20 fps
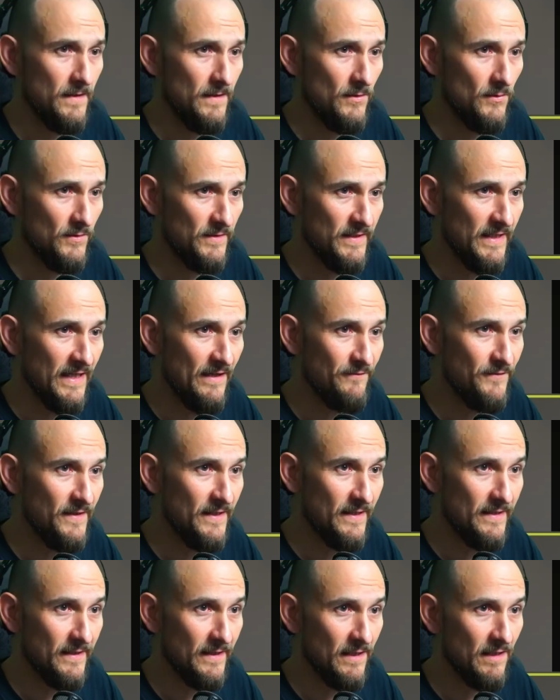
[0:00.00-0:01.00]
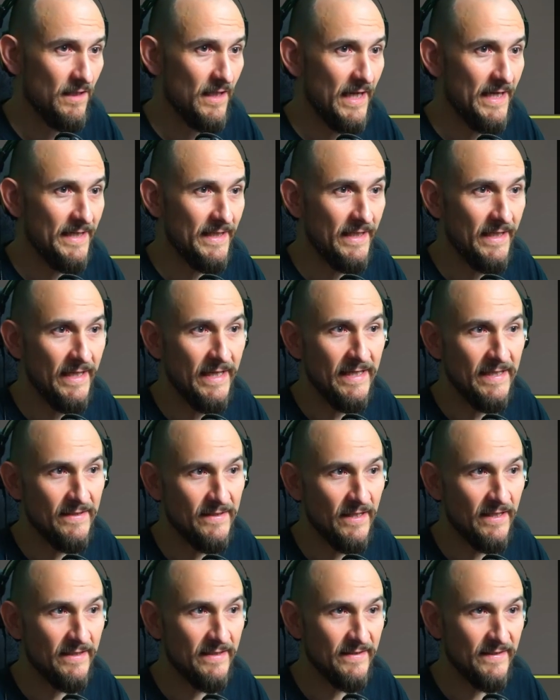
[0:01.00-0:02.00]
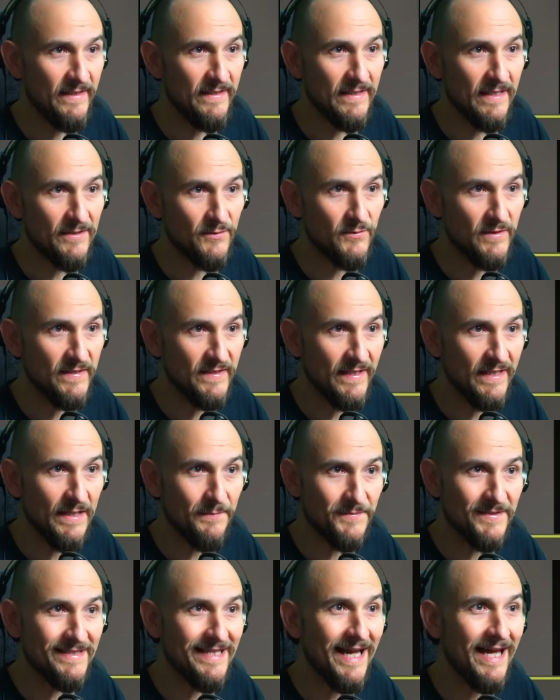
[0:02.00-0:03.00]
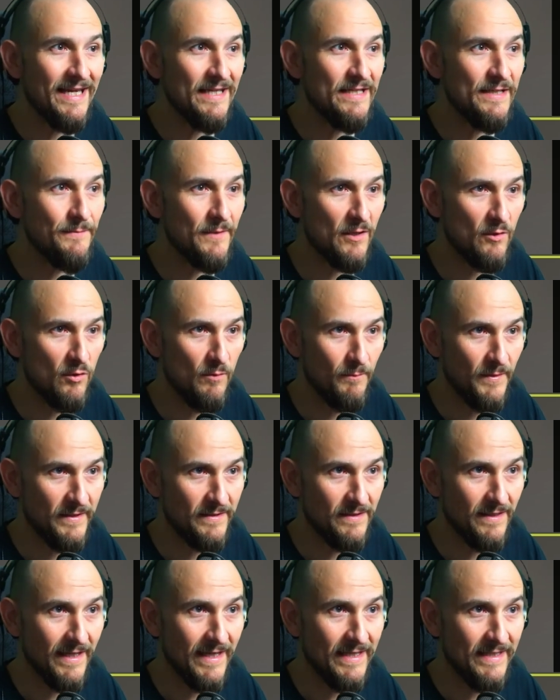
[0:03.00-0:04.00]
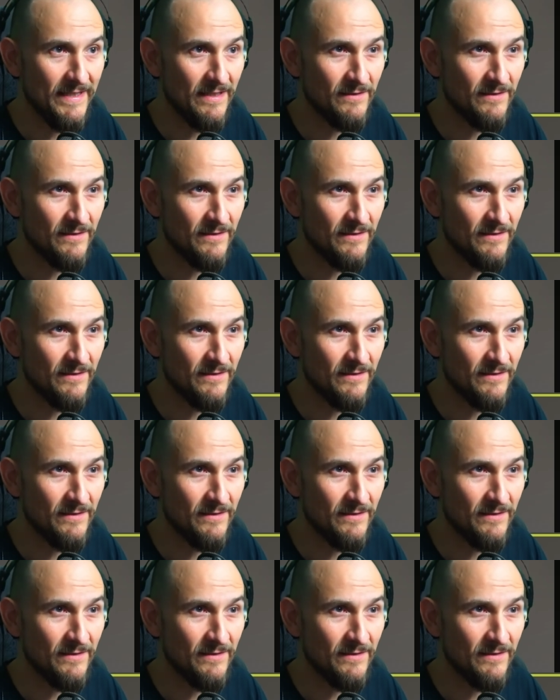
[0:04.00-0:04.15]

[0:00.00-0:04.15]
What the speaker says: Yes, you see the setups are all completely the same, all built together.